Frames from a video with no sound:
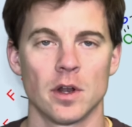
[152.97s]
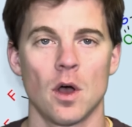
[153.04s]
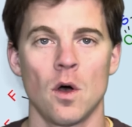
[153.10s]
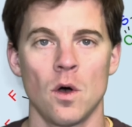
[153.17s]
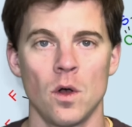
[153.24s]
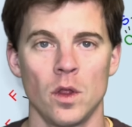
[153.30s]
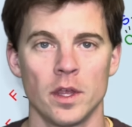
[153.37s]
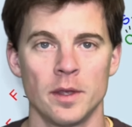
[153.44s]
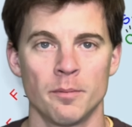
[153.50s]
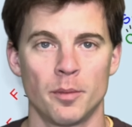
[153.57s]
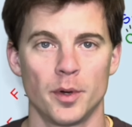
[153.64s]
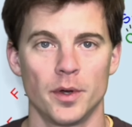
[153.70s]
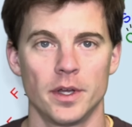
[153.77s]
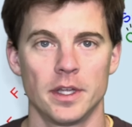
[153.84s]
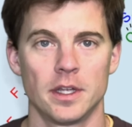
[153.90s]
all
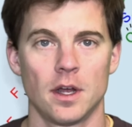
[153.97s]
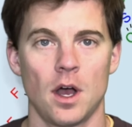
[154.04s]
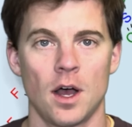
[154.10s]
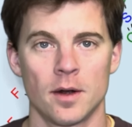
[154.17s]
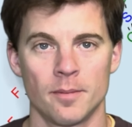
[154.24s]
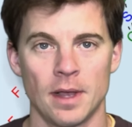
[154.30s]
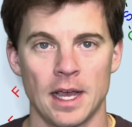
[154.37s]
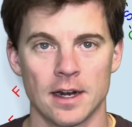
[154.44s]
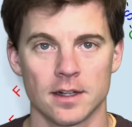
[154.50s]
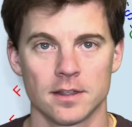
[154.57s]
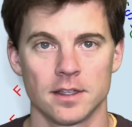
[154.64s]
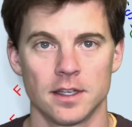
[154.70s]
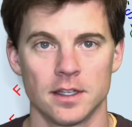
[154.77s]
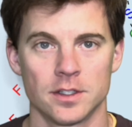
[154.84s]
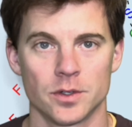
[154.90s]
input
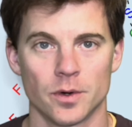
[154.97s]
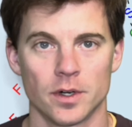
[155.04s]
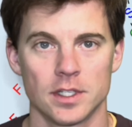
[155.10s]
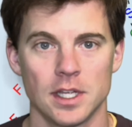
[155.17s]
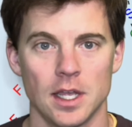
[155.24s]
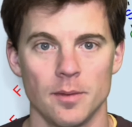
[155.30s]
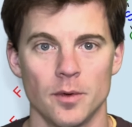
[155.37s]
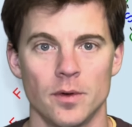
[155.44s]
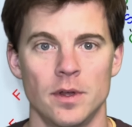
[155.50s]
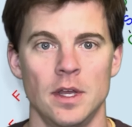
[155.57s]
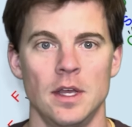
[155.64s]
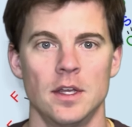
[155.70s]
automatically into our table.